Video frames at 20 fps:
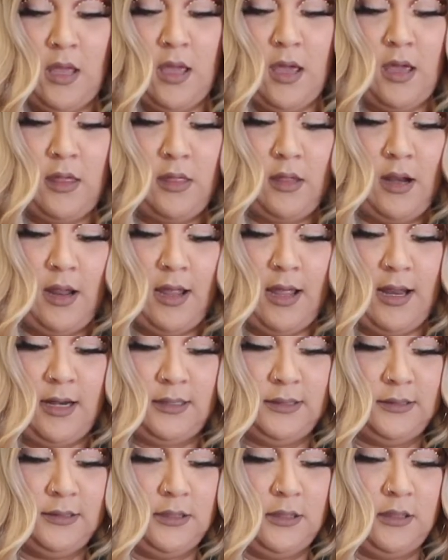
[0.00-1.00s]
And then I add
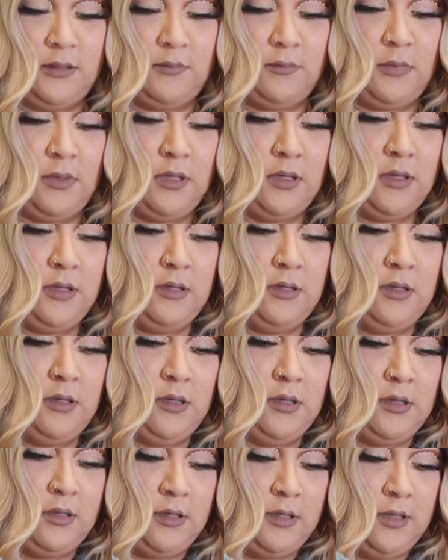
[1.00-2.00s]
some
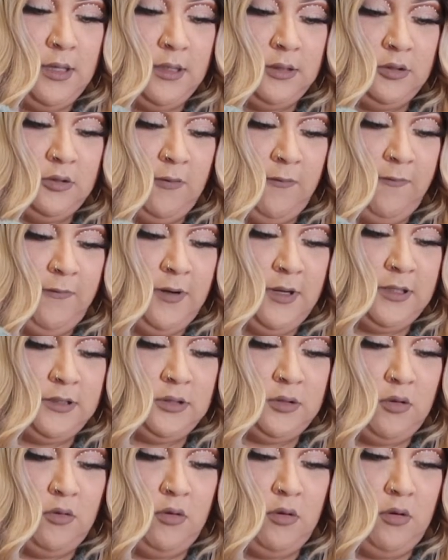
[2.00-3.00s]
queso
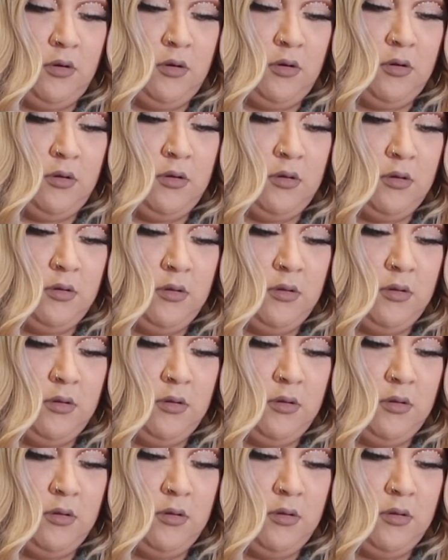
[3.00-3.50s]
fresco,